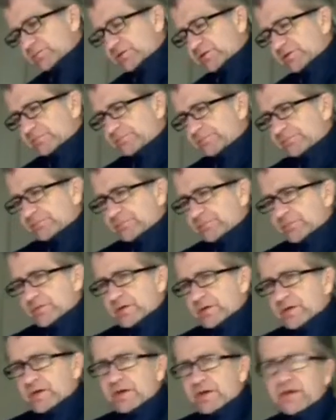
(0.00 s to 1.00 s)
But
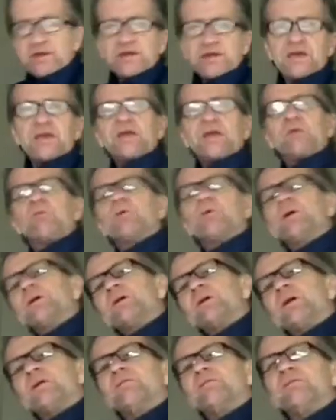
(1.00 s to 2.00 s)
in getting real
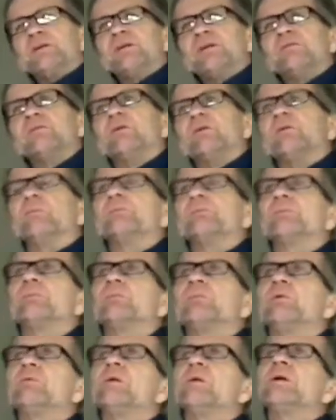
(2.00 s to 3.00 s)
on VidDevo,
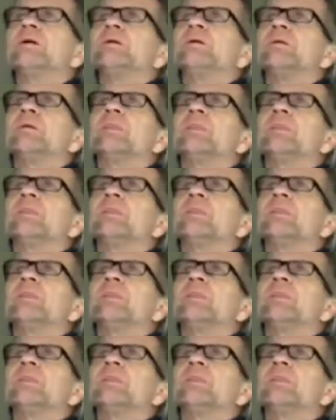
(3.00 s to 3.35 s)
we want to